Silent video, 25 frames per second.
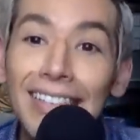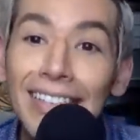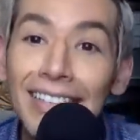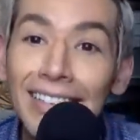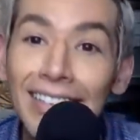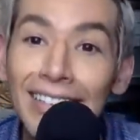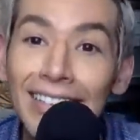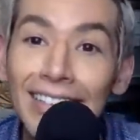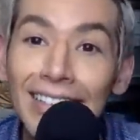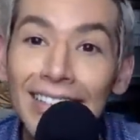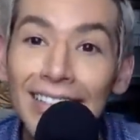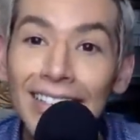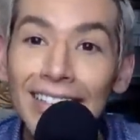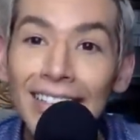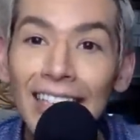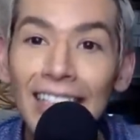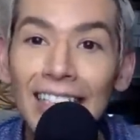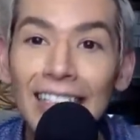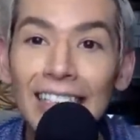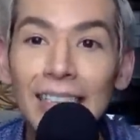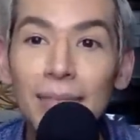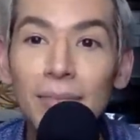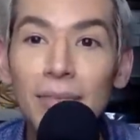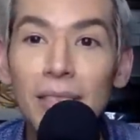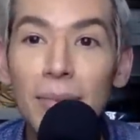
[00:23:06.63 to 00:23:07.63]

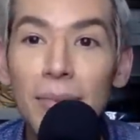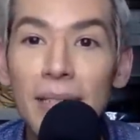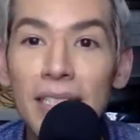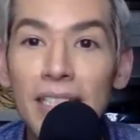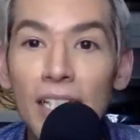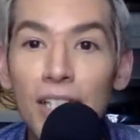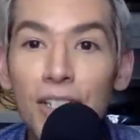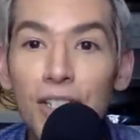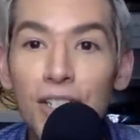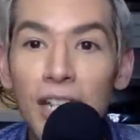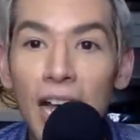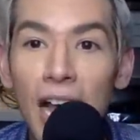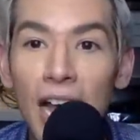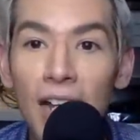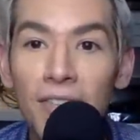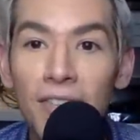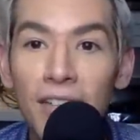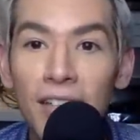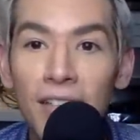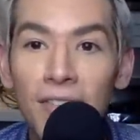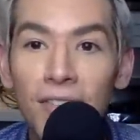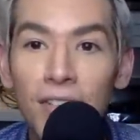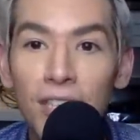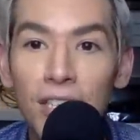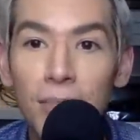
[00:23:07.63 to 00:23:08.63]
he seems to be such an
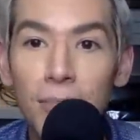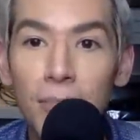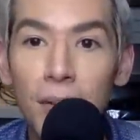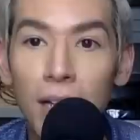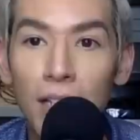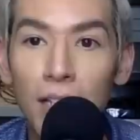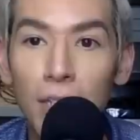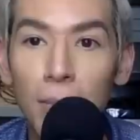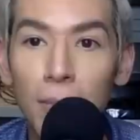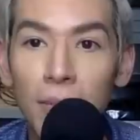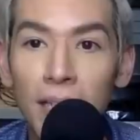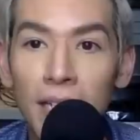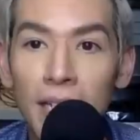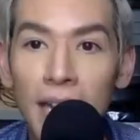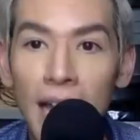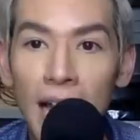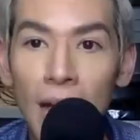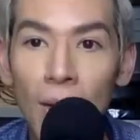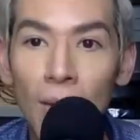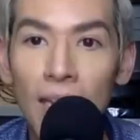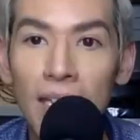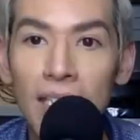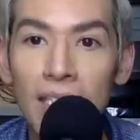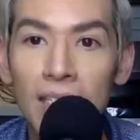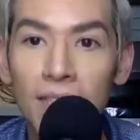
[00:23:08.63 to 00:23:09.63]
advocate for his mother, but
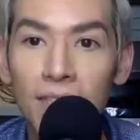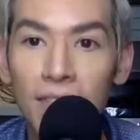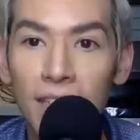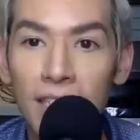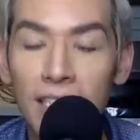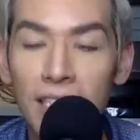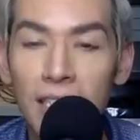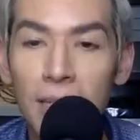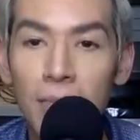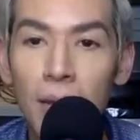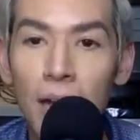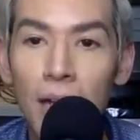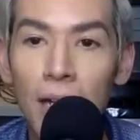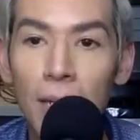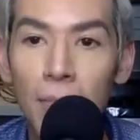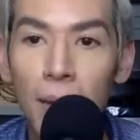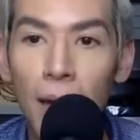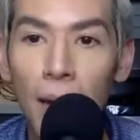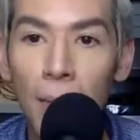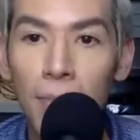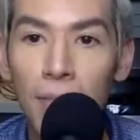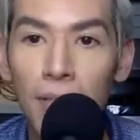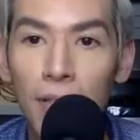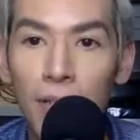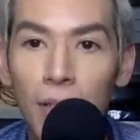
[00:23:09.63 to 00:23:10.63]
now he's a victim.
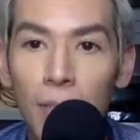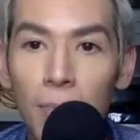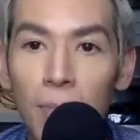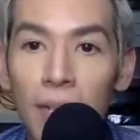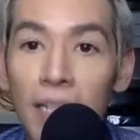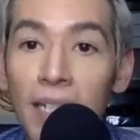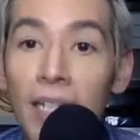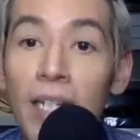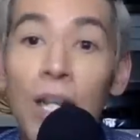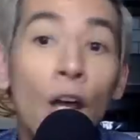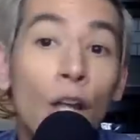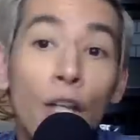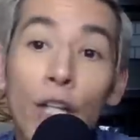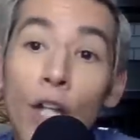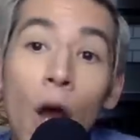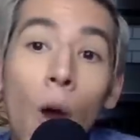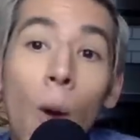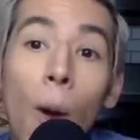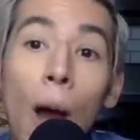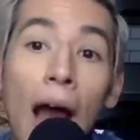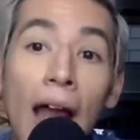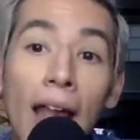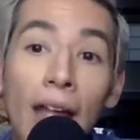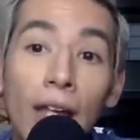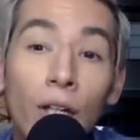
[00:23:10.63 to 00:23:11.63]
Unpopular opinion.
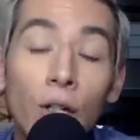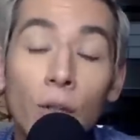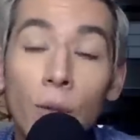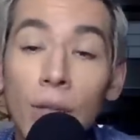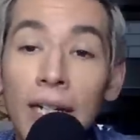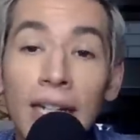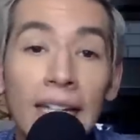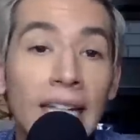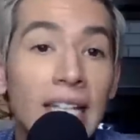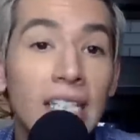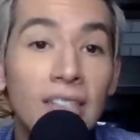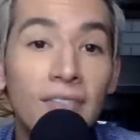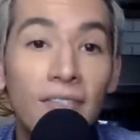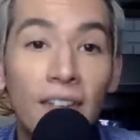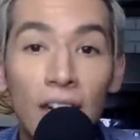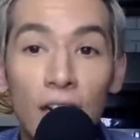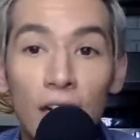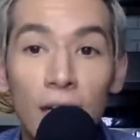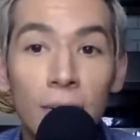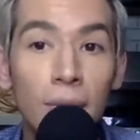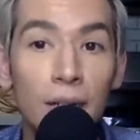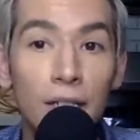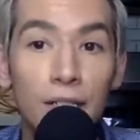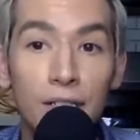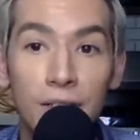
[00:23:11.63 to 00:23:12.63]
No, I agree. He's
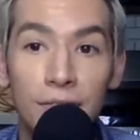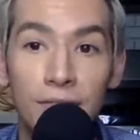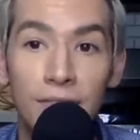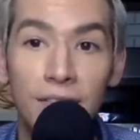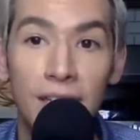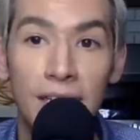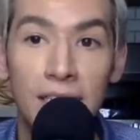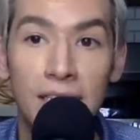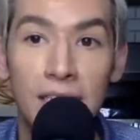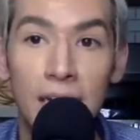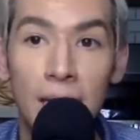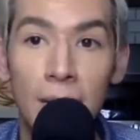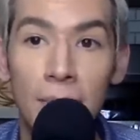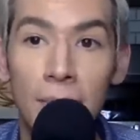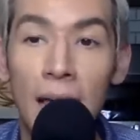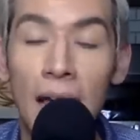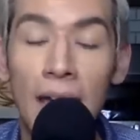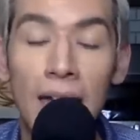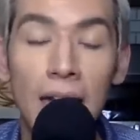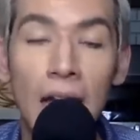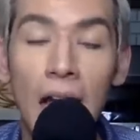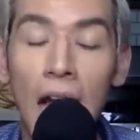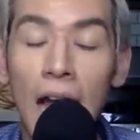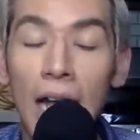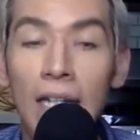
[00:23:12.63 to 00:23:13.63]
very much a victim,
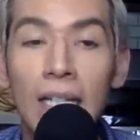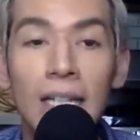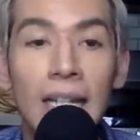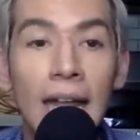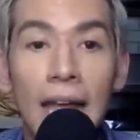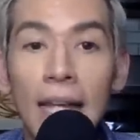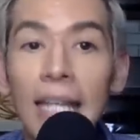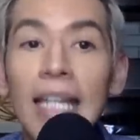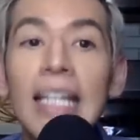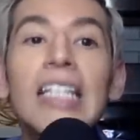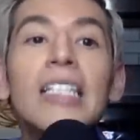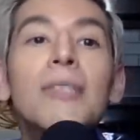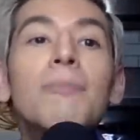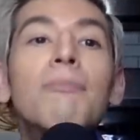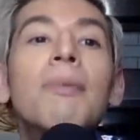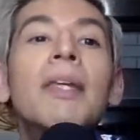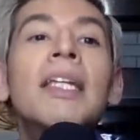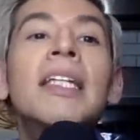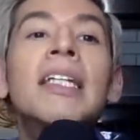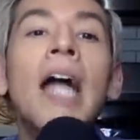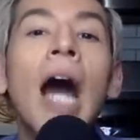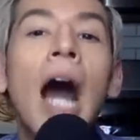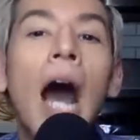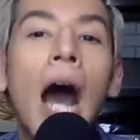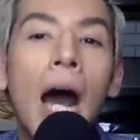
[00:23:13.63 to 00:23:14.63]
and he's
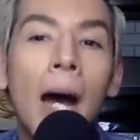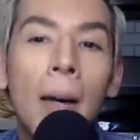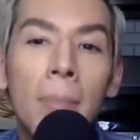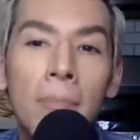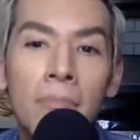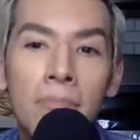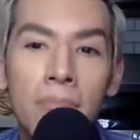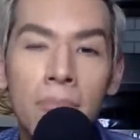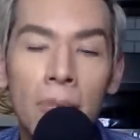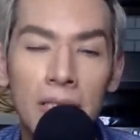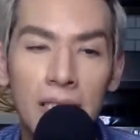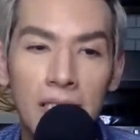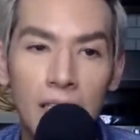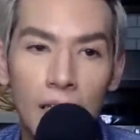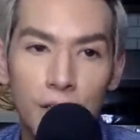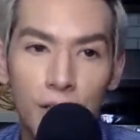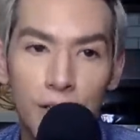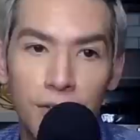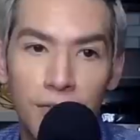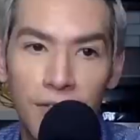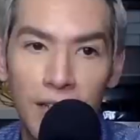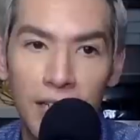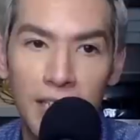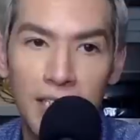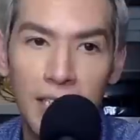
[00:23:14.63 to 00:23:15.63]
become such
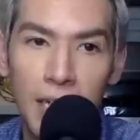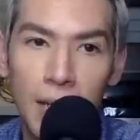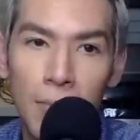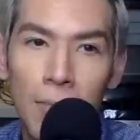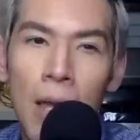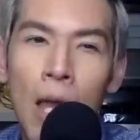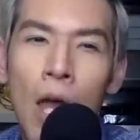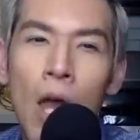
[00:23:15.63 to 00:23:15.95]
a victim.